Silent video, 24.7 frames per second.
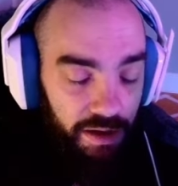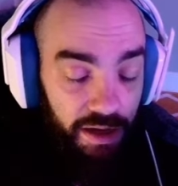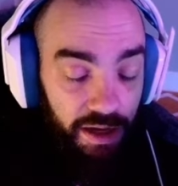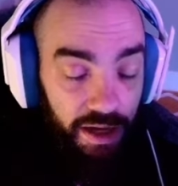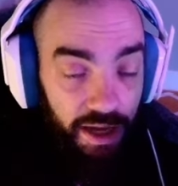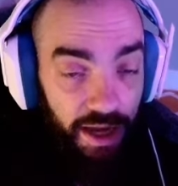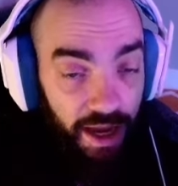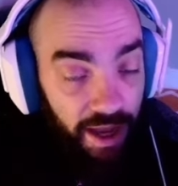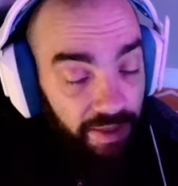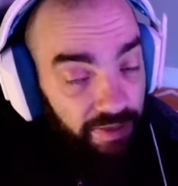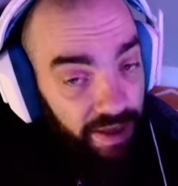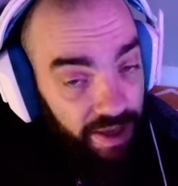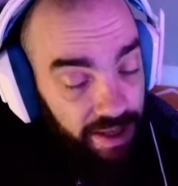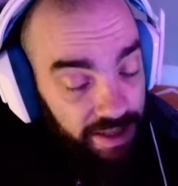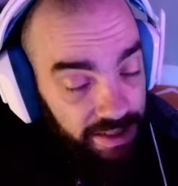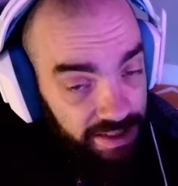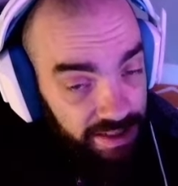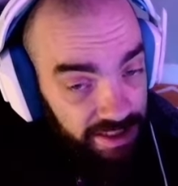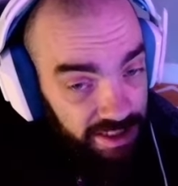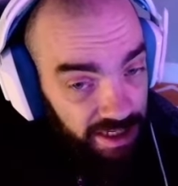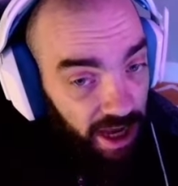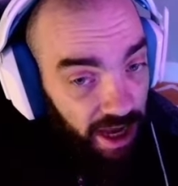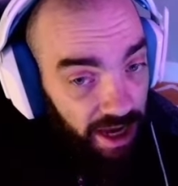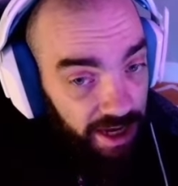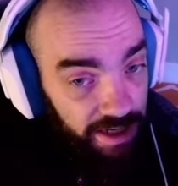He had the
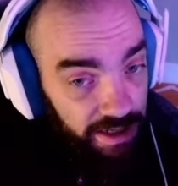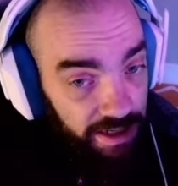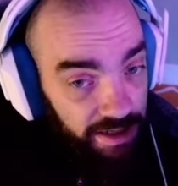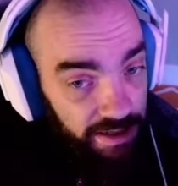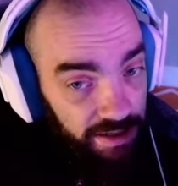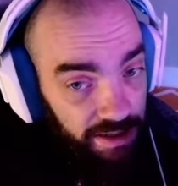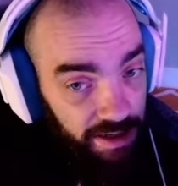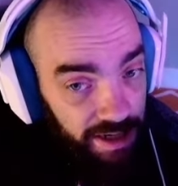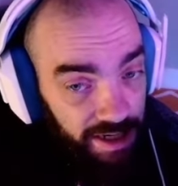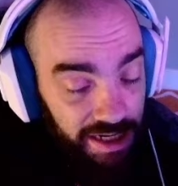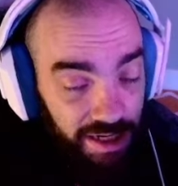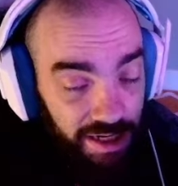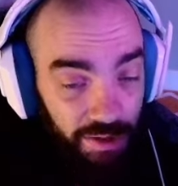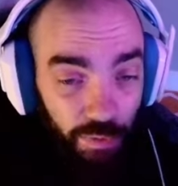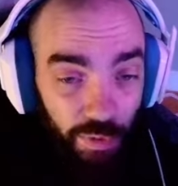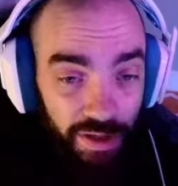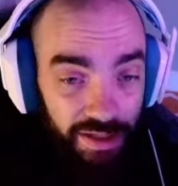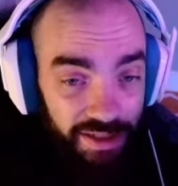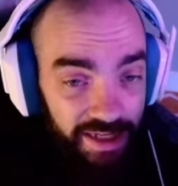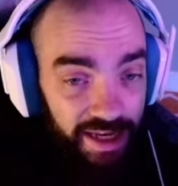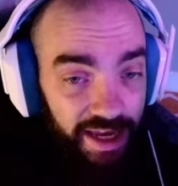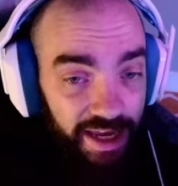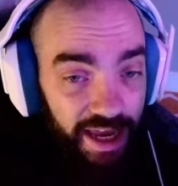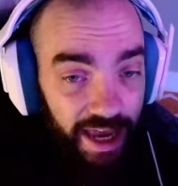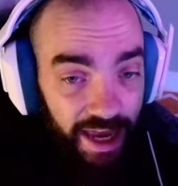inside, and he
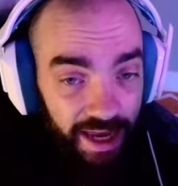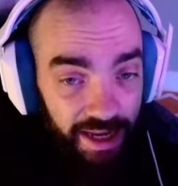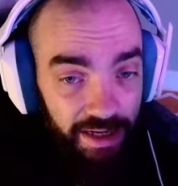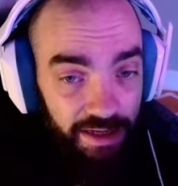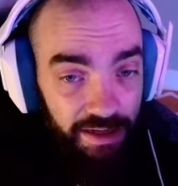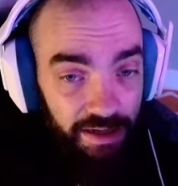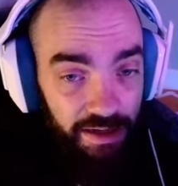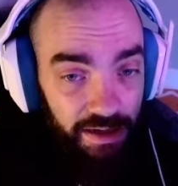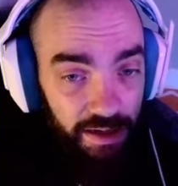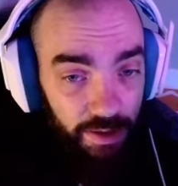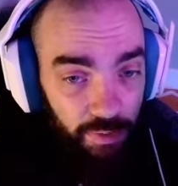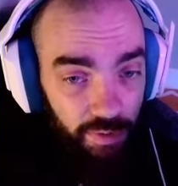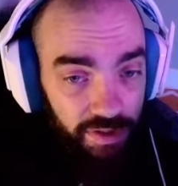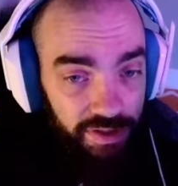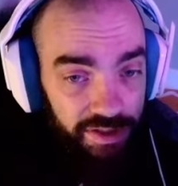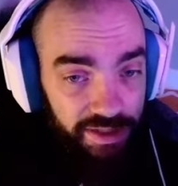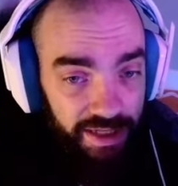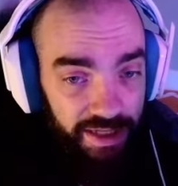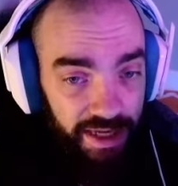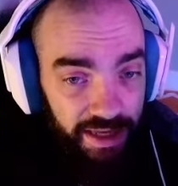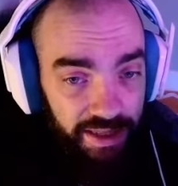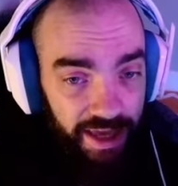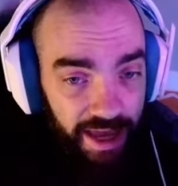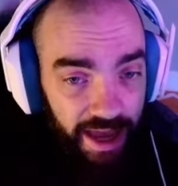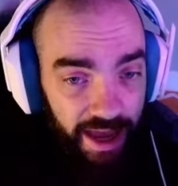was ahead, I will
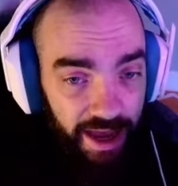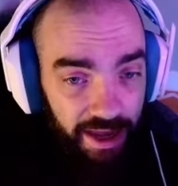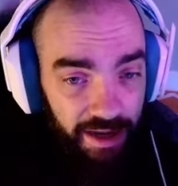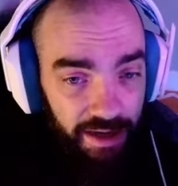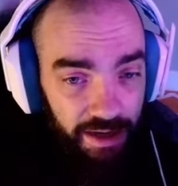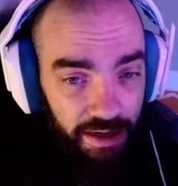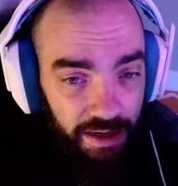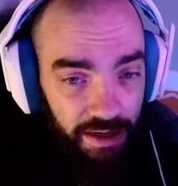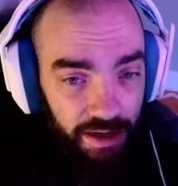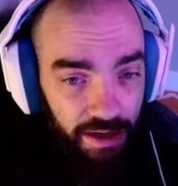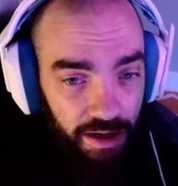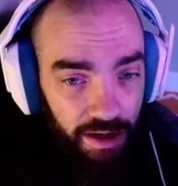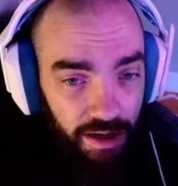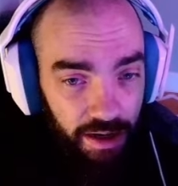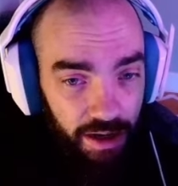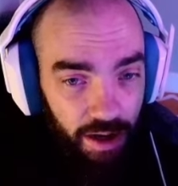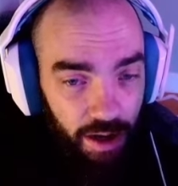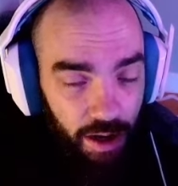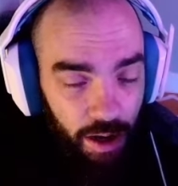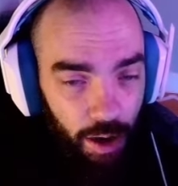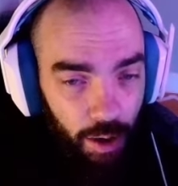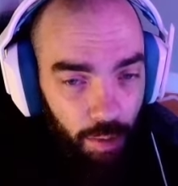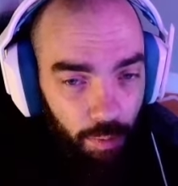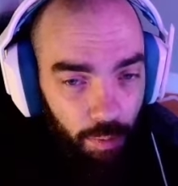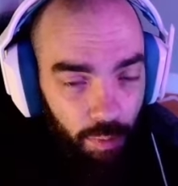say that,
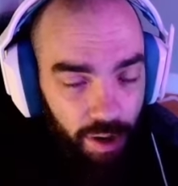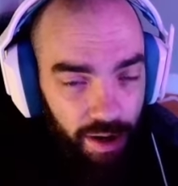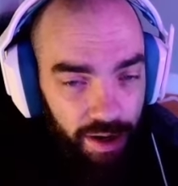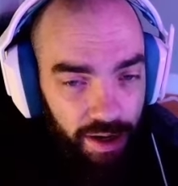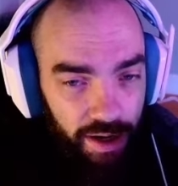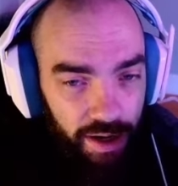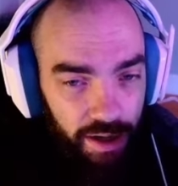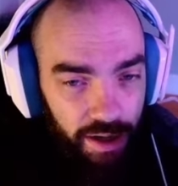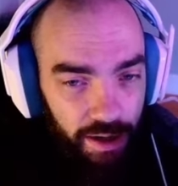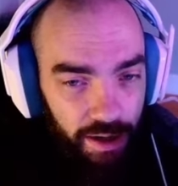but